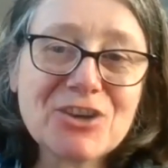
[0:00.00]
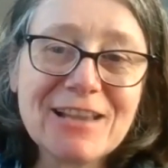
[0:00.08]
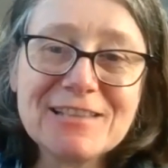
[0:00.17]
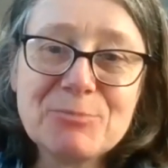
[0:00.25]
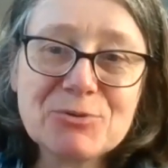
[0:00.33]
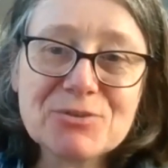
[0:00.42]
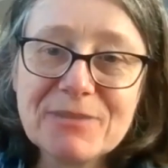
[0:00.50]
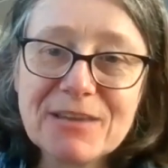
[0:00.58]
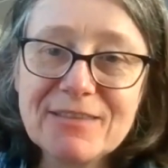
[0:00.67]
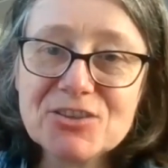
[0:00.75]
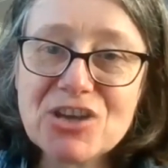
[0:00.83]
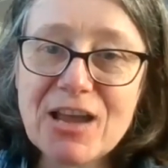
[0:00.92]
I, tried to put
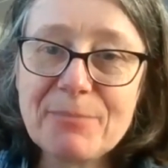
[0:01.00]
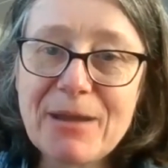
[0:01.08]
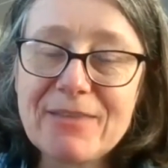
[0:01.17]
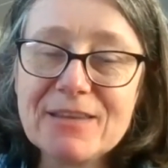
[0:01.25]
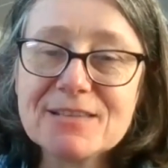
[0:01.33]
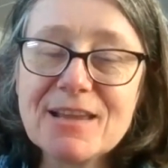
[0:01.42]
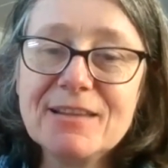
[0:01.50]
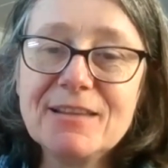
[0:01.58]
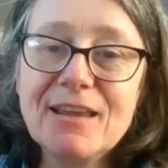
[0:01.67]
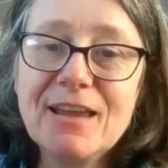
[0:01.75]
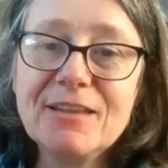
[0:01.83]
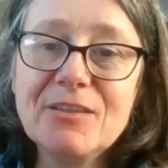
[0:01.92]
something in the chat about this
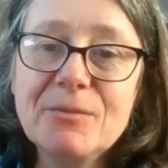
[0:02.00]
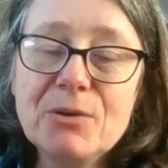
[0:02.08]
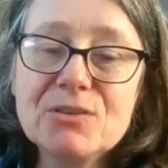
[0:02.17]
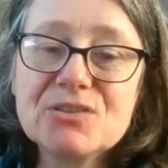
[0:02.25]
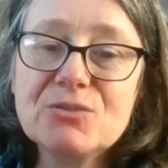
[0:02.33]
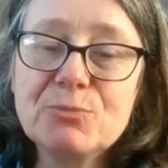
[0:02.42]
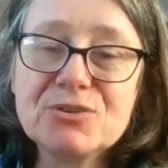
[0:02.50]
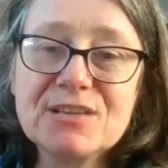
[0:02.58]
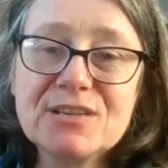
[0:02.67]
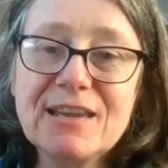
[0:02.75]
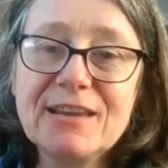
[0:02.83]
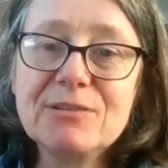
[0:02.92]
and and the person who
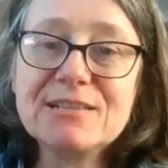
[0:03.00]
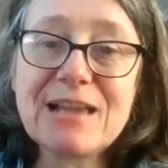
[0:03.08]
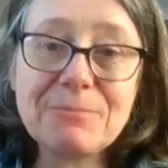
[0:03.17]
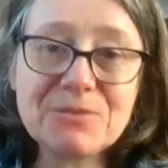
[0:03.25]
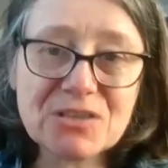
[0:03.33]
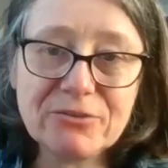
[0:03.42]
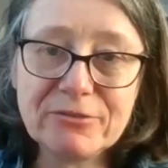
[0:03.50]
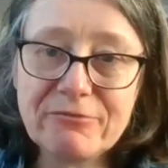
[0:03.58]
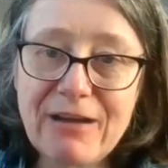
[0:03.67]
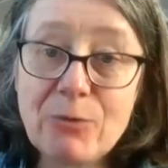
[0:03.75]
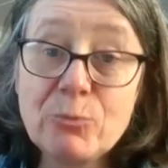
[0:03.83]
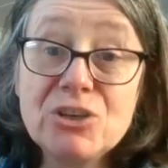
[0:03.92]
put it in is absolutely
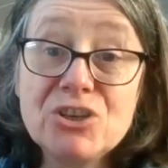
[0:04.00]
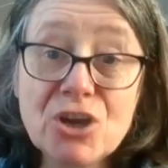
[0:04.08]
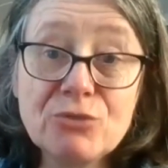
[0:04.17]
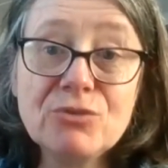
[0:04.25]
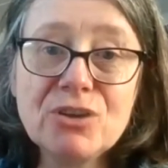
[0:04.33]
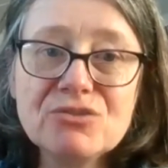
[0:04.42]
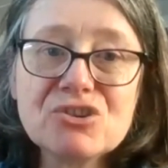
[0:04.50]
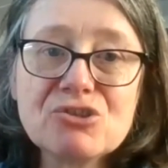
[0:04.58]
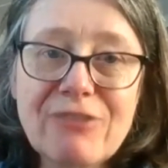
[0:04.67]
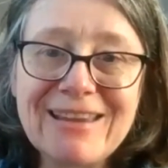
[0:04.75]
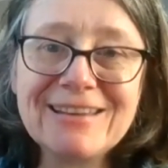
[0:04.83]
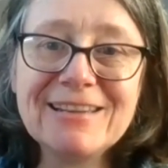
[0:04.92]
right we don't use
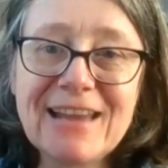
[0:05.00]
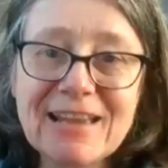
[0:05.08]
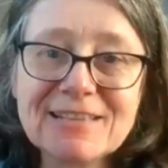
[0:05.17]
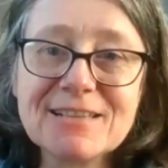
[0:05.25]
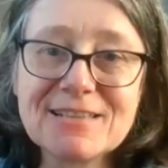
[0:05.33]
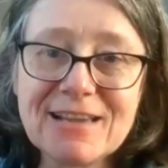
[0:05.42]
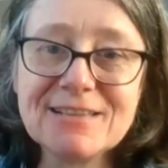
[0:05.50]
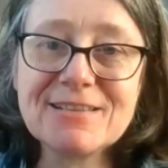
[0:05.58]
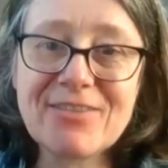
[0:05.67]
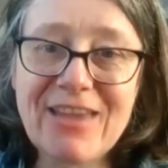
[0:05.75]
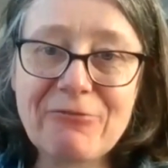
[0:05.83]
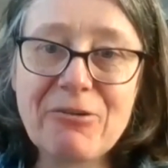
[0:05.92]
graded
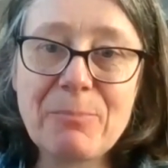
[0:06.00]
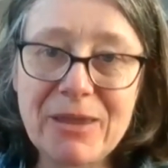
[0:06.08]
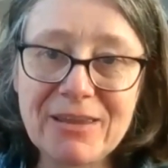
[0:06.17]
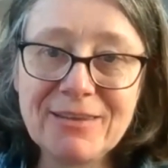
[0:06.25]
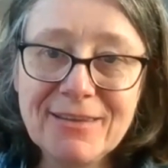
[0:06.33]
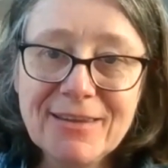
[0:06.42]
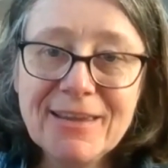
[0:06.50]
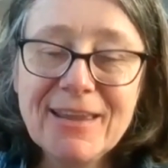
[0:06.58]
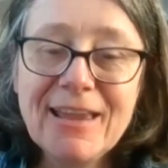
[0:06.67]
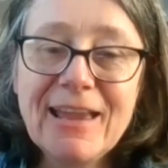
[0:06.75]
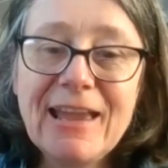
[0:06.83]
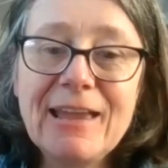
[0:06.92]
exercise therapy
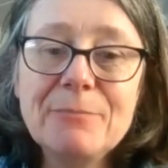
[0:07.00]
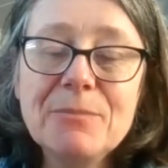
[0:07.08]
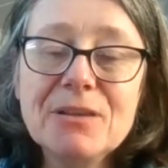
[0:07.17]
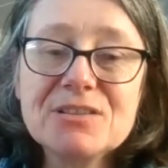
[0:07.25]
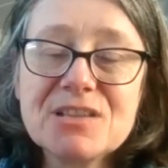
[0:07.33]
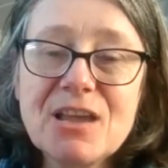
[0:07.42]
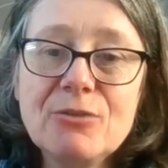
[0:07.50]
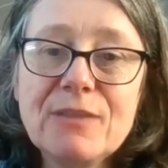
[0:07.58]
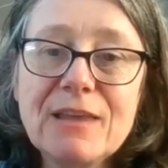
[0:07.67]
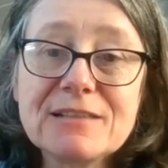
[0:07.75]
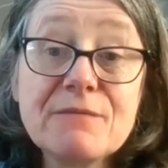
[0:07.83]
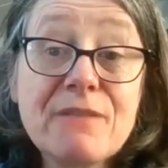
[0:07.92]
um, so
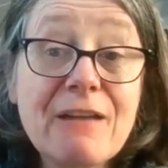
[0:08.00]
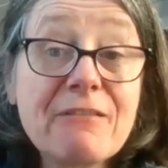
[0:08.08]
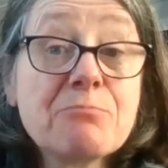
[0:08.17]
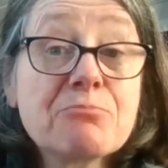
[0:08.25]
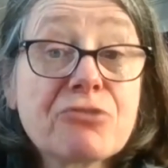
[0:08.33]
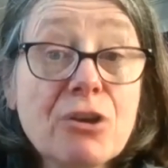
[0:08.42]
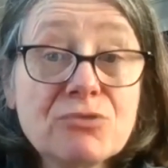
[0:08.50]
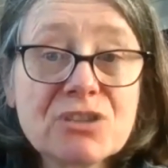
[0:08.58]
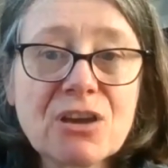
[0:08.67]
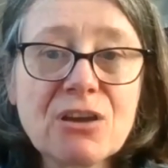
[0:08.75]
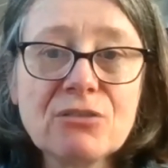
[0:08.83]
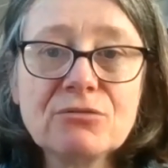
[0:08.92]
that's a very
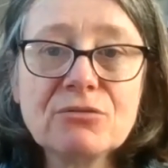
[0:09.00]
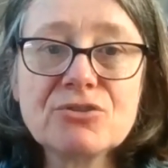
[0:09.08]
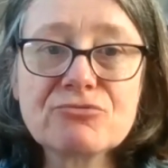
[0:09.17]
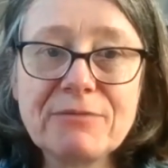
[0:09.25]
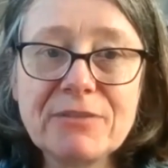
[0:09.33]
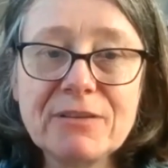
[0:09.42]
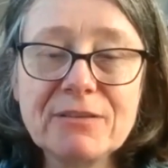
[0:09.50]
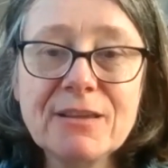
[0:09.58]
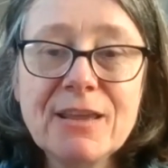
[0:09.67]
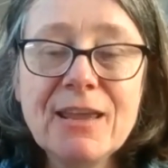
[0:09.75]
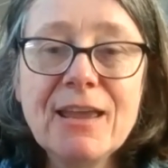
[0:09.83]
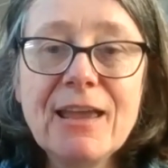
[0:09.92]
protocol driven
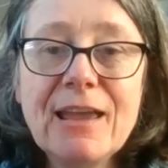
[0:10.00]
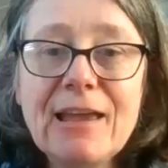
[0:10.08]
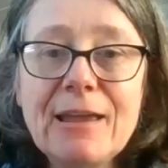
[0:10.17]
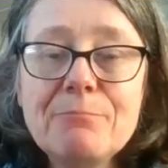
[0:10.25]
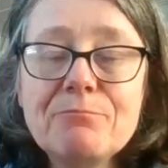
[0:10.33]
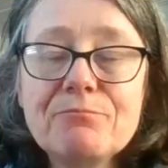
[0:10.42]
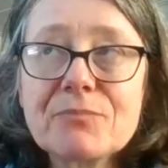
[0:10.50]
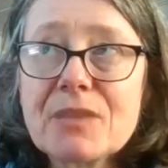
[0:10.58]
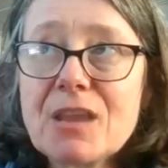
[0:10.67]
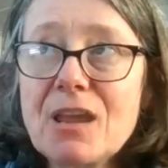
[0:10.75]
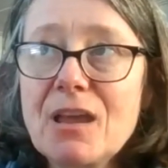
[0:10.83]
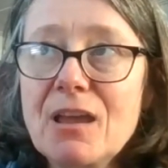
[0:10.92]
um,
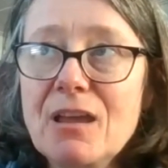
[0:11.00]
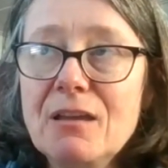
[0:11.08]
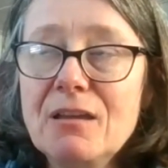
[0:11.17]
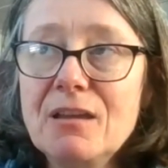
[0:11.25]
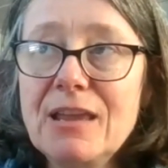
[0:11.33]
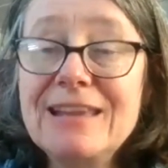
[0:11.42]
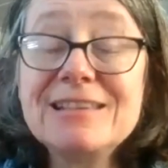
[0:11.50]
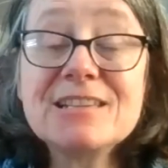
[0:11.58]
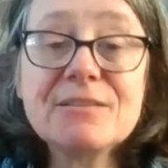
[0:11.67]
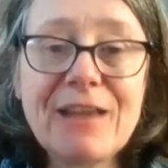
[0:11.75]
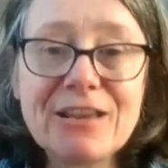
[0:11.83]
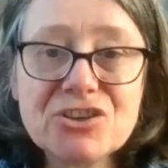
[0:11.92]
uh,
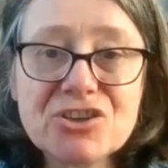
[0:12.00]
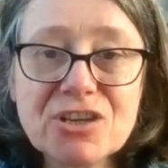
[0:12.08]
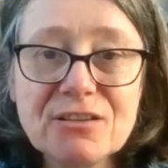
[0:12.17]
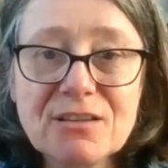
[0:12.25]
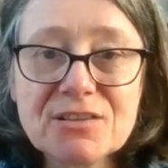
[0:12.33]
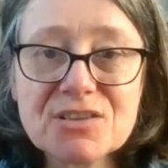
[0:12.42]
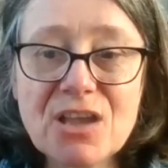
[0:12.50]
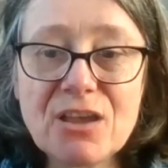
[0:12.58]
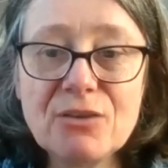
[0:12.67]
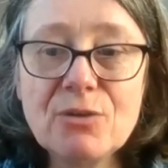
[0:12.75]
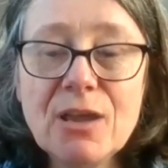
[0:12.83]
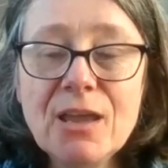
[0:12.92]
intervention
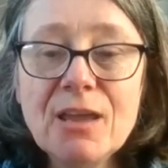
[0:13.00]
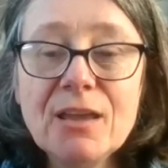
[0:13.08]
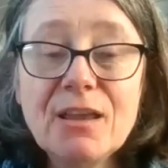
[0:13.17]
so